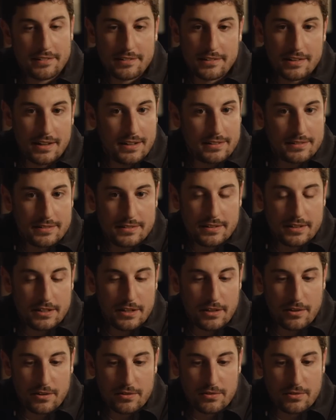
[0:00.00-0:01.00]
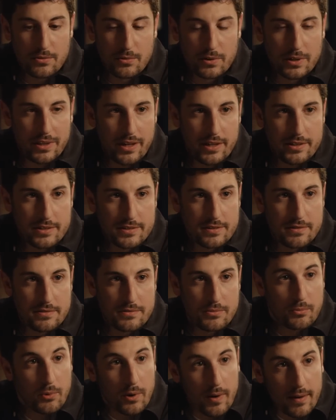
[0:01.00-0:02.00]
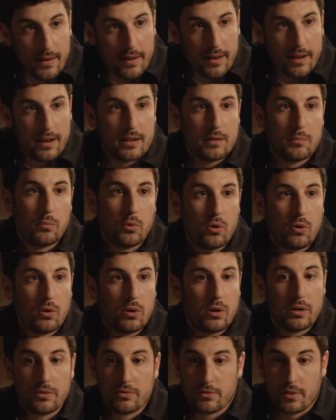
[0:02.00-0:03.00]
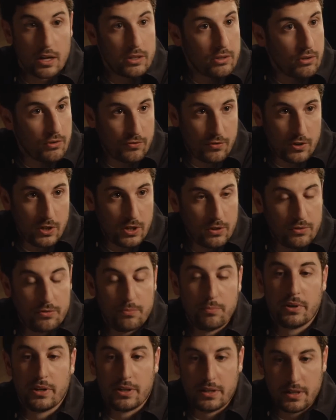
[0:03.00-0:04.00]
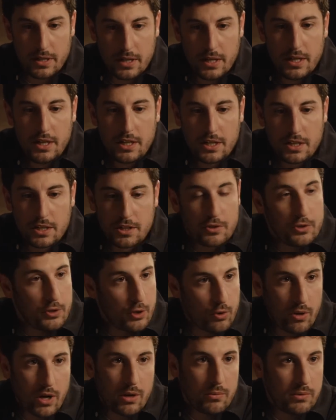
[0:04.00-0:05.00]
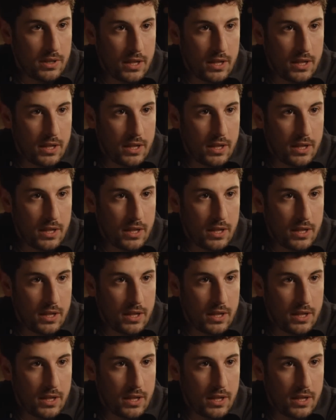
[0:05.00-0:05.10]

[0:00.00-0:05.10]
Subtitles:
It's not, the storyline just isn't working anymore. It's not your fault, but you're great.